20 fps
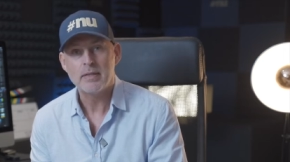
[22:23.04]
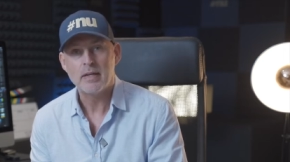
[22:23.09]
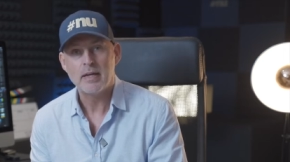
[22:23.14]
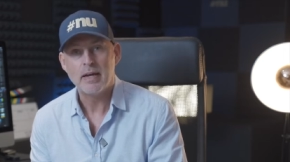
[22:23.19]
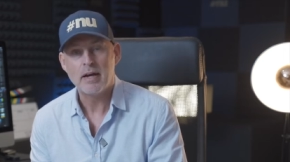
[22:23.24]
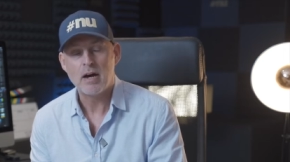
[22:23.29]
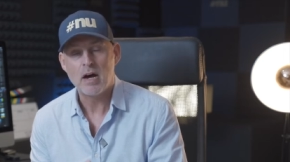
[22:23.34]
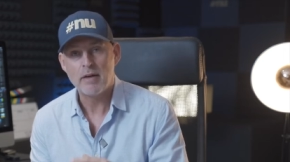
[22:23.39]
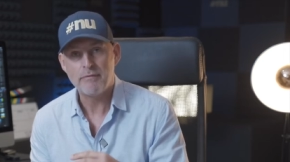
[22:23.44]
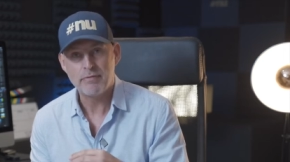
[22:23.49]

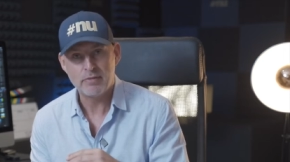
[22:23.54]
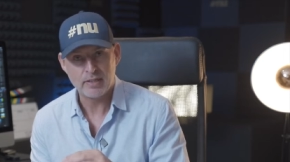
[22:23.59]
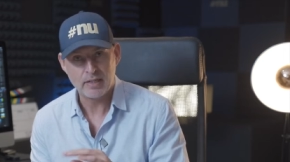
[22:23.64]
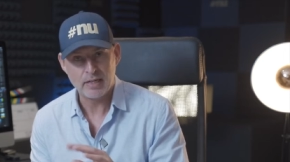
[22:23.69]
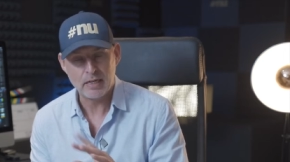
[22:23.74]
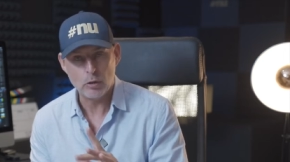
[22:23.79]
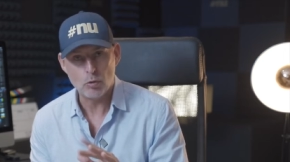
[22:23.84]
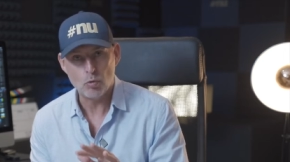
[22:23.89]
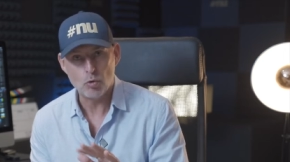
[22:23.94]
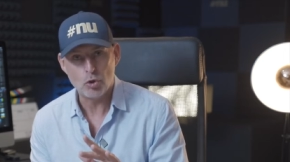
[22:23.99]
I've done a
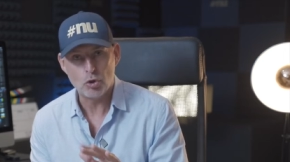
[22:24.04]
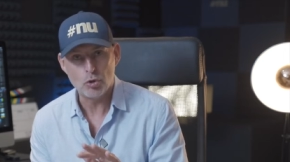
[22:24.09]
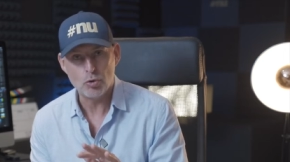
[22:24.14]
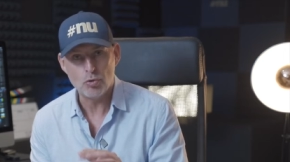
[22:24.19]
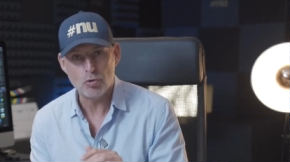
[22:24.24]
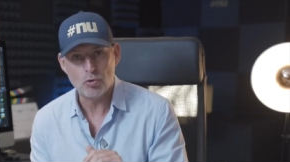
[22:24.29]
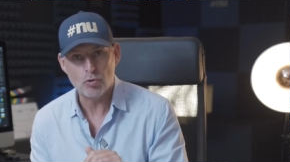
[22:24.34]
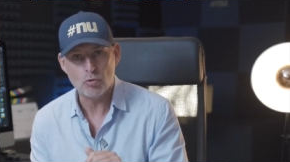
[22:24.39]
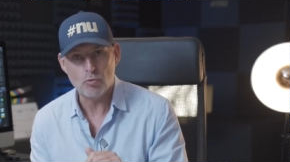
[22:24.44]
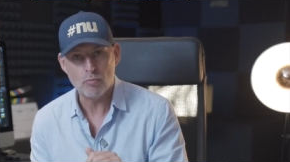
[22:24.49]
little
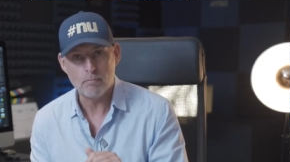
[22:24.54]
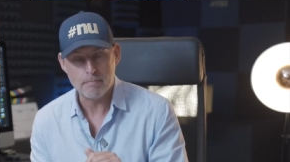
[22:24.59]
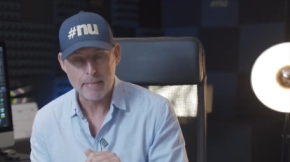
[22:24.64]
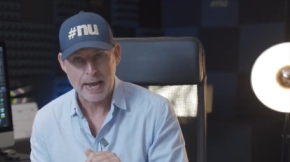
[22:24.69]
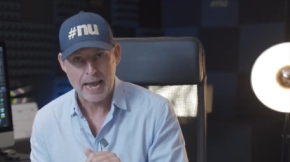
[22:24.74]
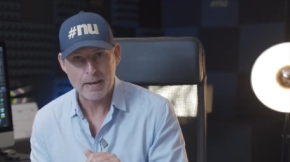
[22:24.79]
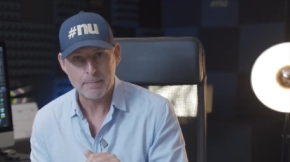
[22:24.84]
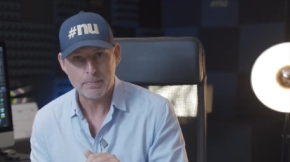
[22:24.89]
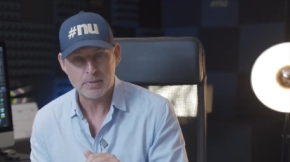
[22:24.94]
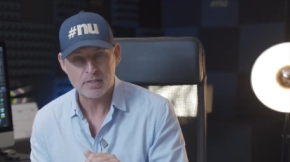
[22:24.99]
Google
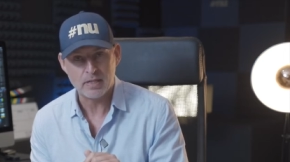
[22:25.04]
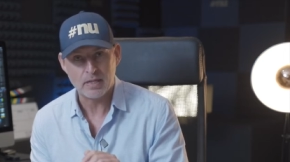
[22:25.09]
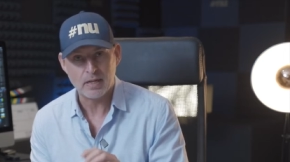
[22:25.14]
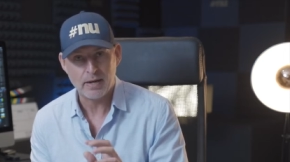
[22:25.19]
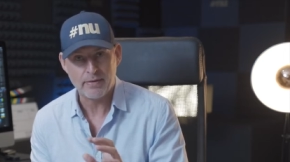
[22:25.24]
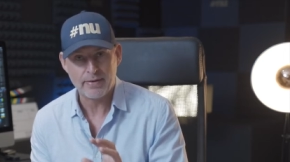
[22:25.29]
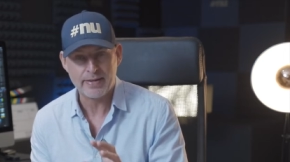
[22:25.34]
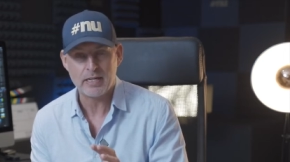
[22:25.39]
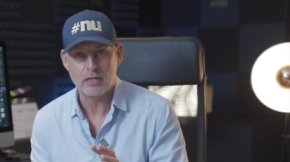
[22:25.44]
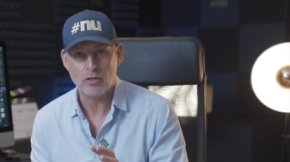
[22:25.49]
Maps and I
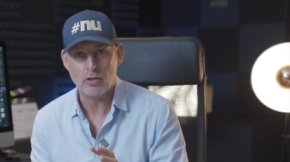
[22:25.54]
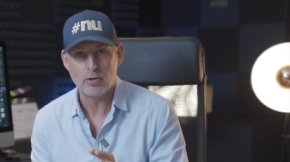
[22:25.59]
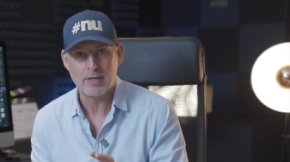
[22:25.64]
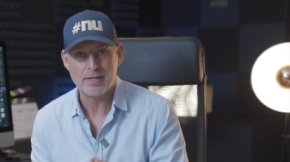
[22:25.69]
had a look.